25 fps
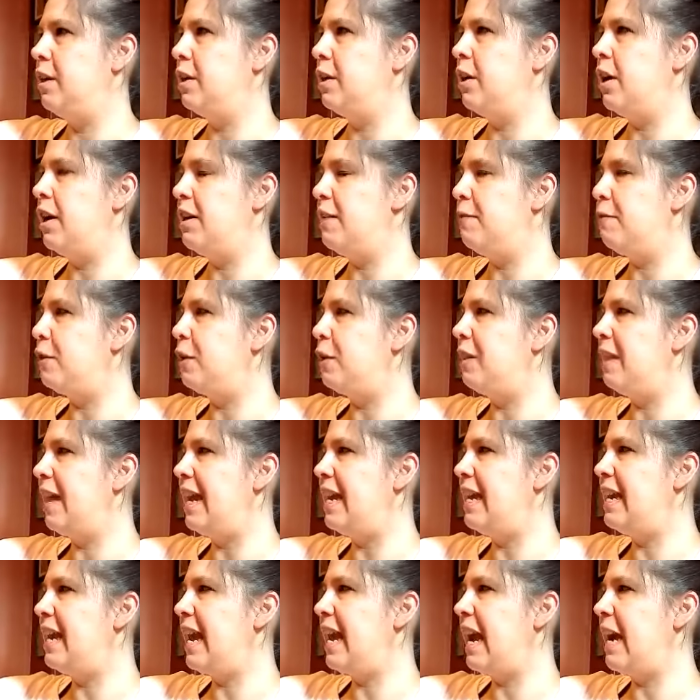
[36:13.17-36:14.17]
Good. And if the
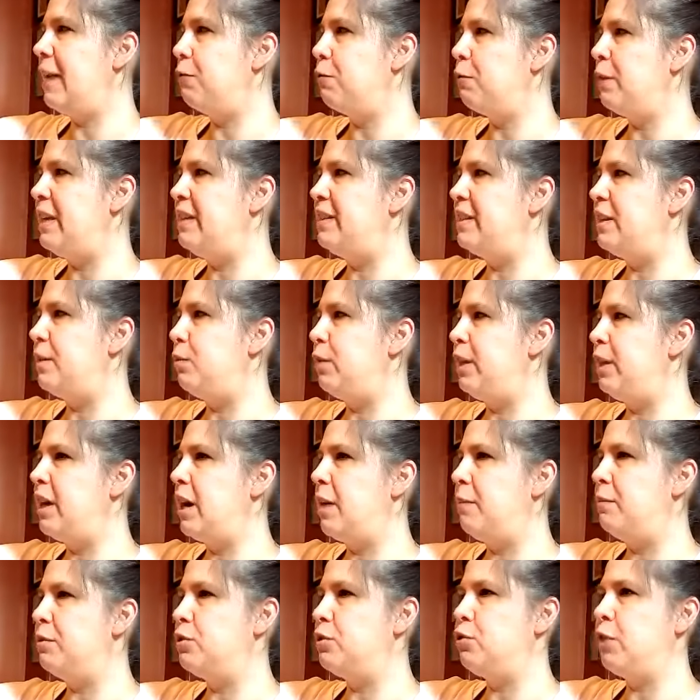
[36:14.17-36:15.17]
leg can't reasonably
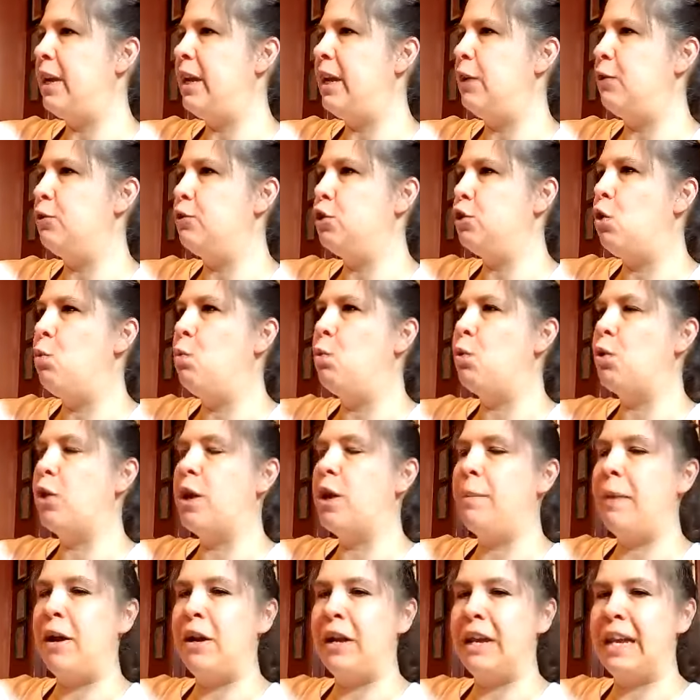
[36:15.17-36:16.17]
come straight here, don't
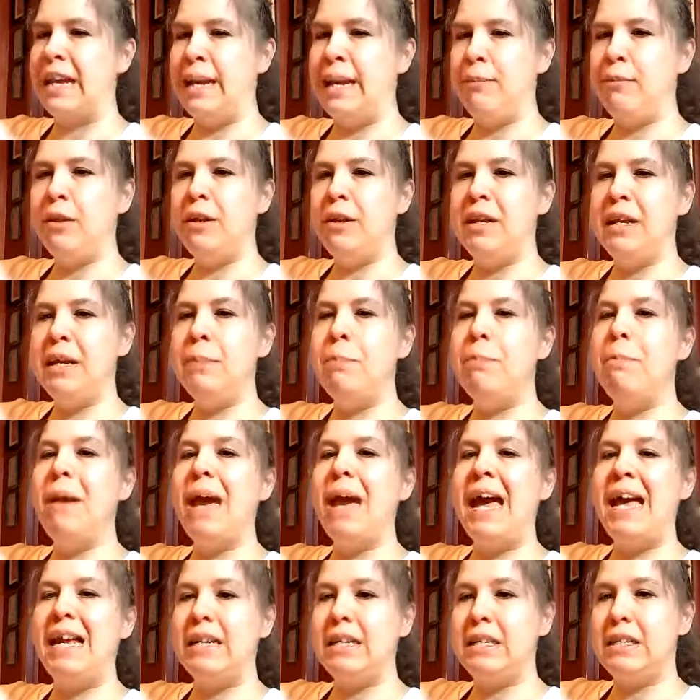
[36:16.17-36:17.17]
worry about it. Keep the knee
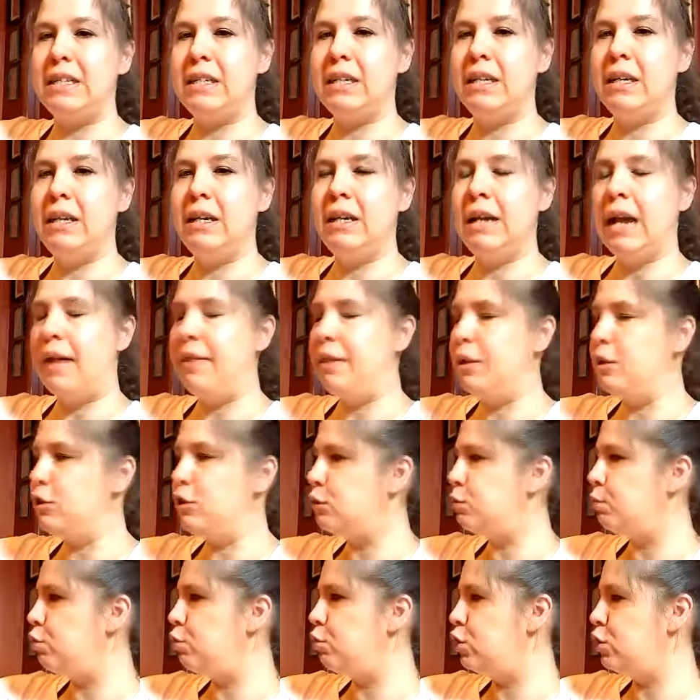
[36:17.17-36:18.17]
bent and then
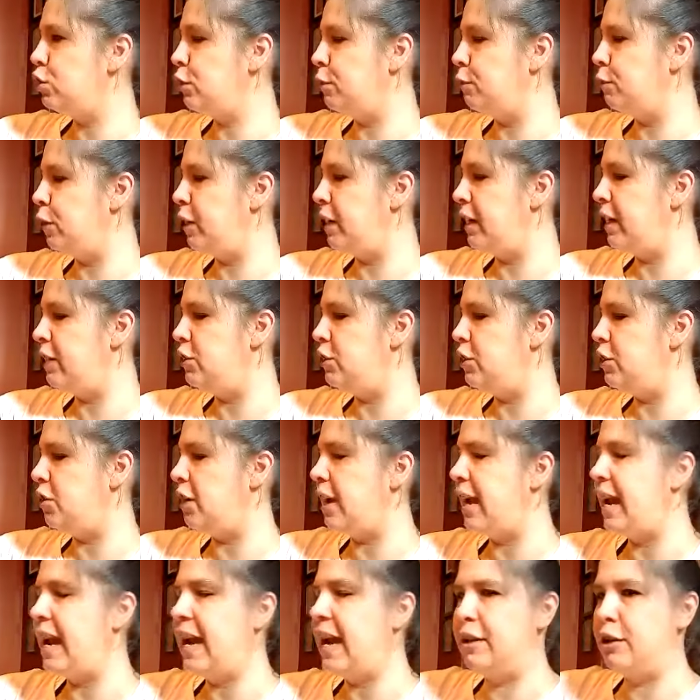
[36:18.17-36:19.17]
just push the foot into
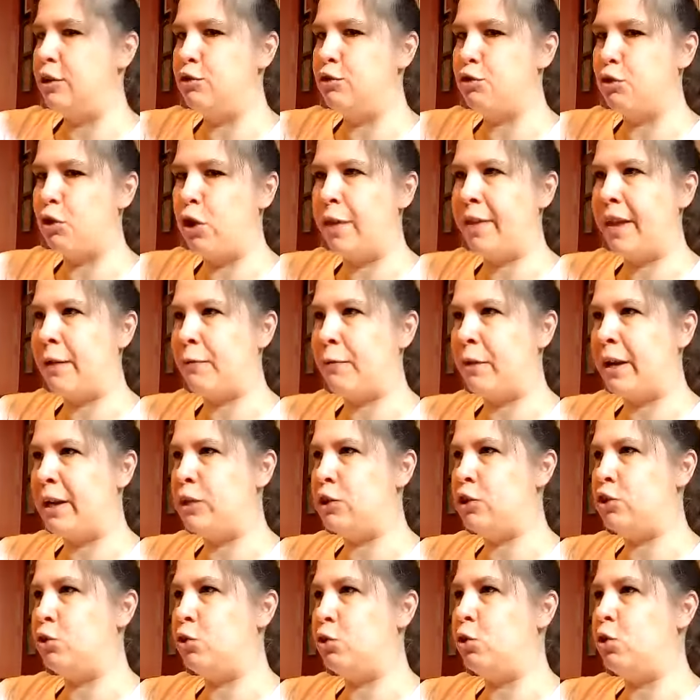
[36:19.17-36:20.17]
your hand to draw that right
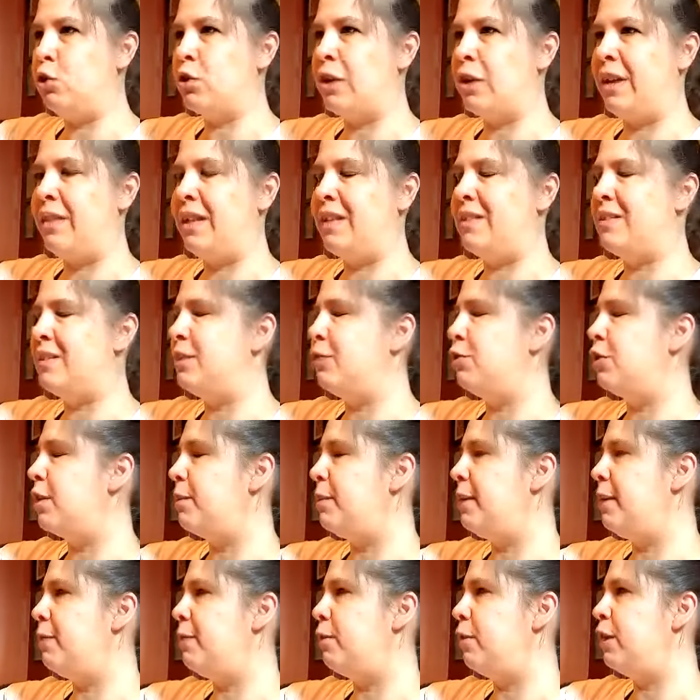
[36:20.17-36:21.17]
shoulder in. That's still
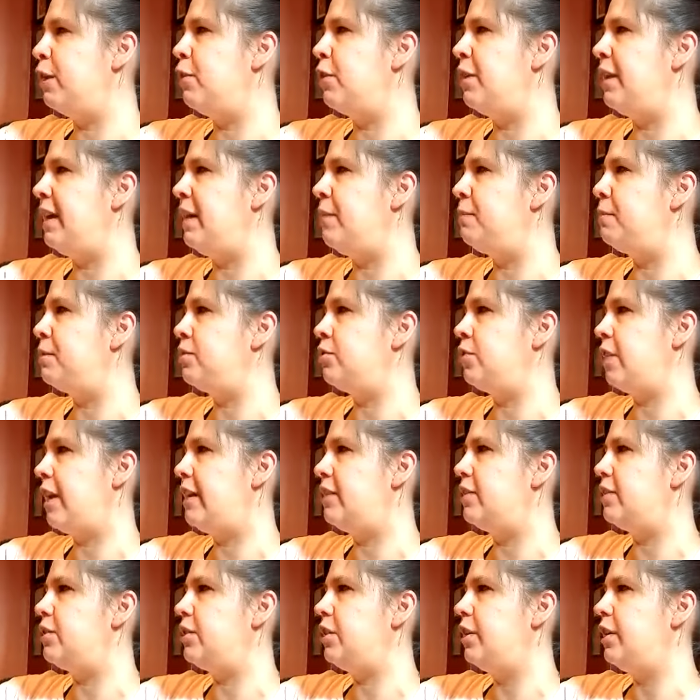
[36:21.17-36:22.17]
going to be a really good hip
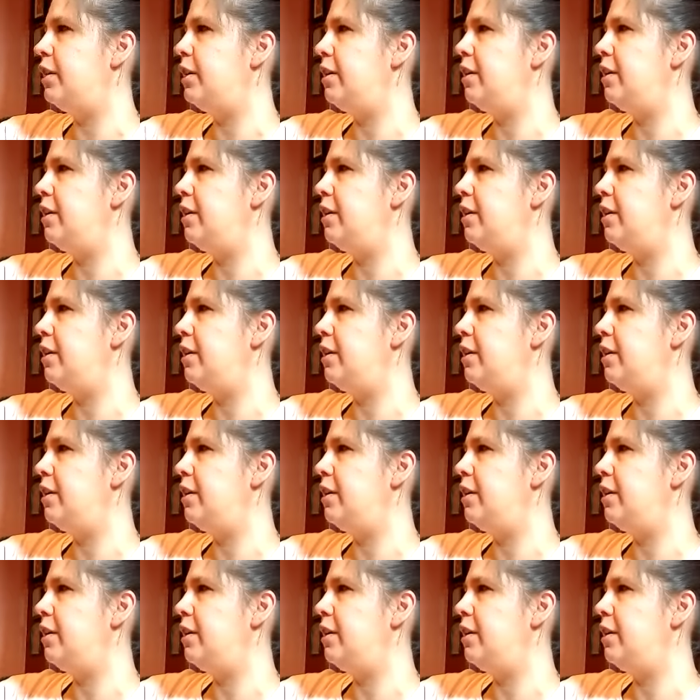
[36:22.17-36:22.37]
stretch.